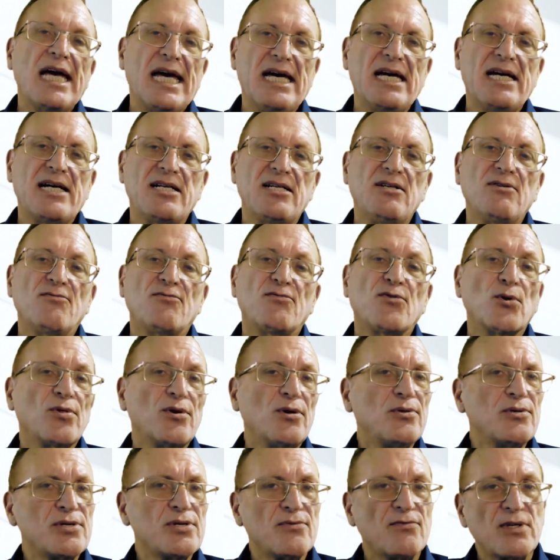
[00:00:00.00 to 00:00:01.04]
And for
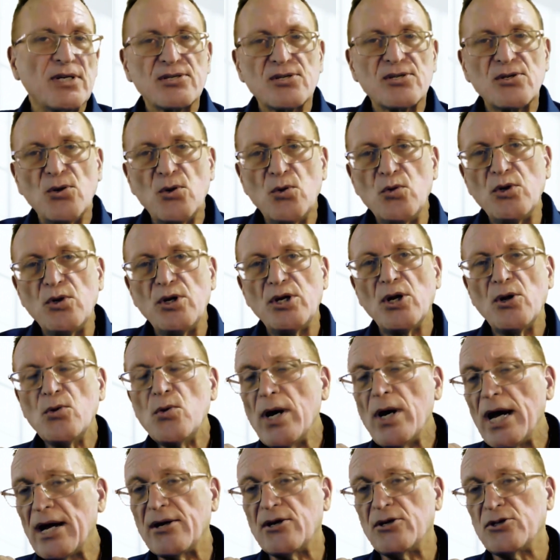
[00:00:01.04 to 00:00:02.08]
those of us who
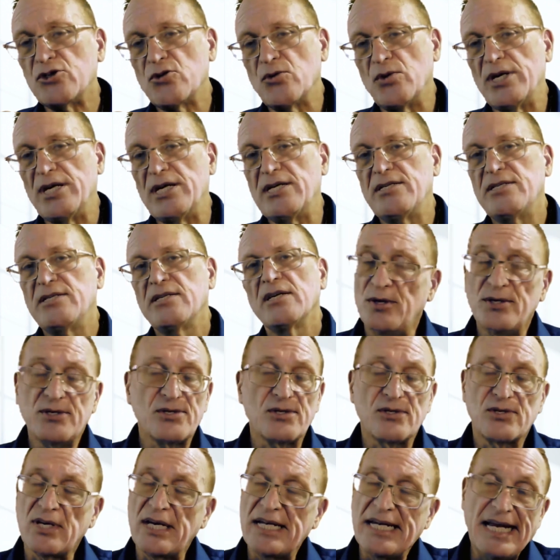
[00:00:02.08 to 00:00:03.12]
know how to trade, this
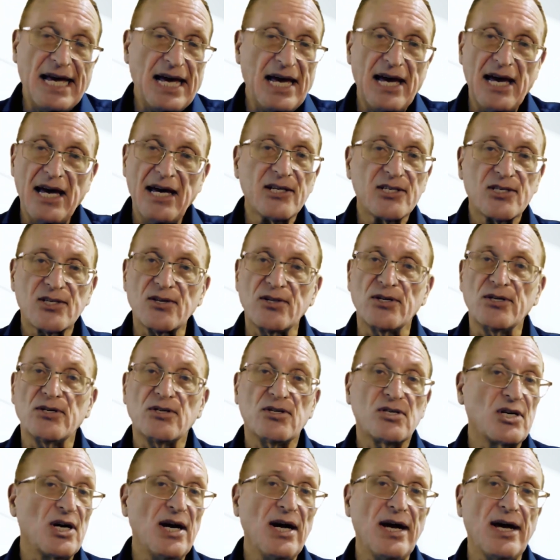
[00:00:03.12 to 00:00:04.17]
is an
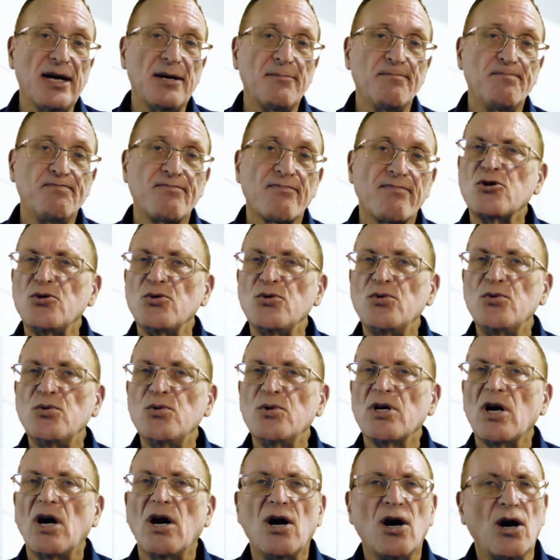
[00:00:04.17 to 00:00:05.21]
excellent time
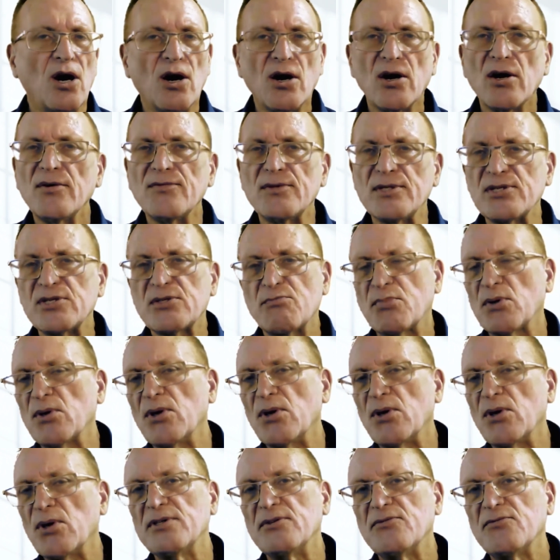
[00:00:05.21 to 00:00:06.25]
to harvest
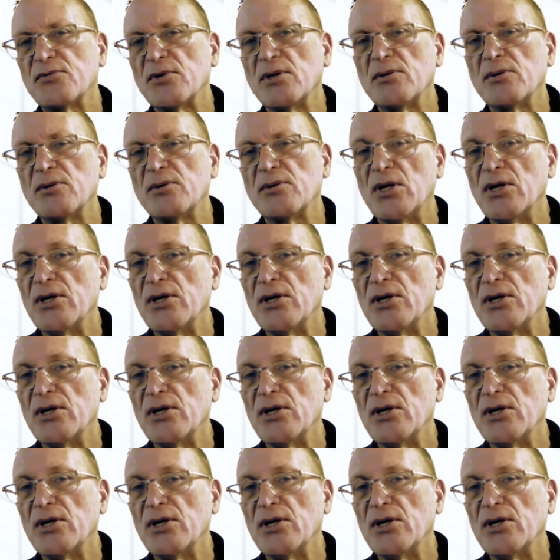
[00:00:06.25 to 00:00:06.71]
profit from the